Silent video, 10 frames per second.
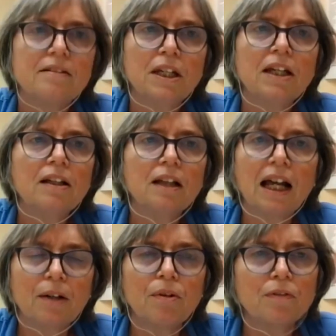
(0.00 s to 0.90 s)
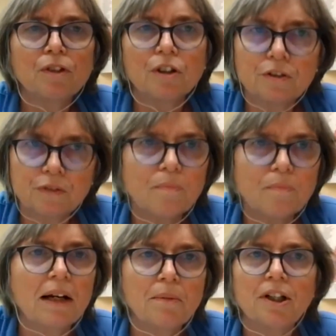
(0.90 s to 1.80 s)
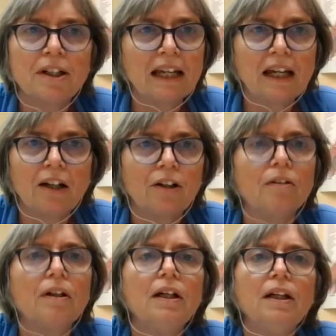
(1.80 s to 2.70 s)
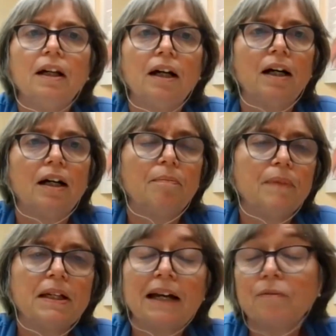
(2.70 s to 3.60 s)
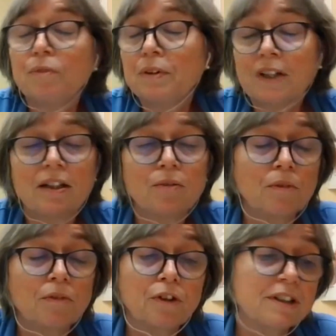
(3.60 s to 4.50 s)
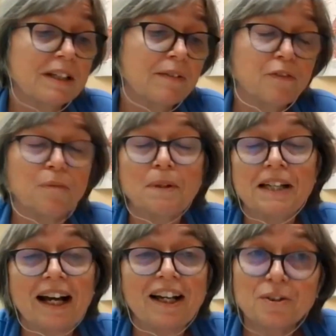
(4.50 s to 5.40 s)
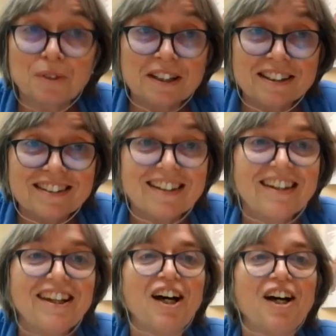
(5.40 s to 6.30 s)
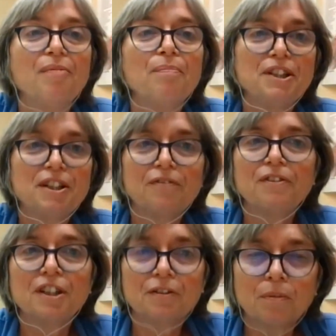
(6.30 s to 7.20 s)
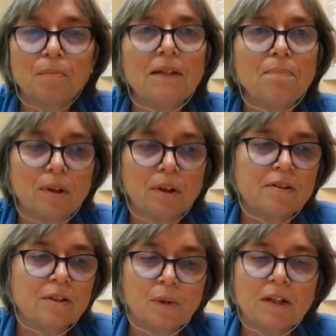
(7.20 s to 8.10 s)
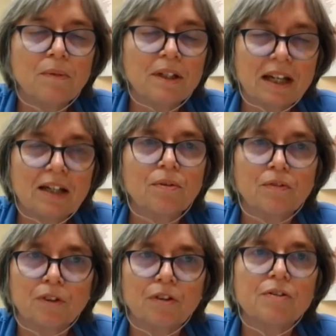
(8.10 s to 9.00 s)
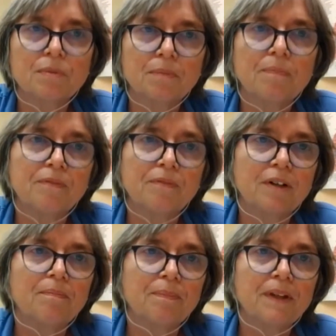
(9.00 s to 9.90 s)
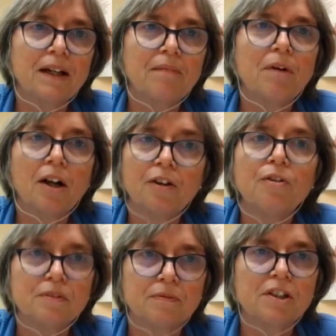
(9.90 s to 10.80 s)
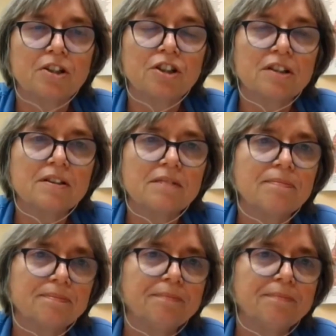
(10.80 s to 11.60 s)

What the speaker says: we get a lot of referrals from primary care. We've gotten referrals even from podiatrists, but different people. So we take referrals from all those physicians.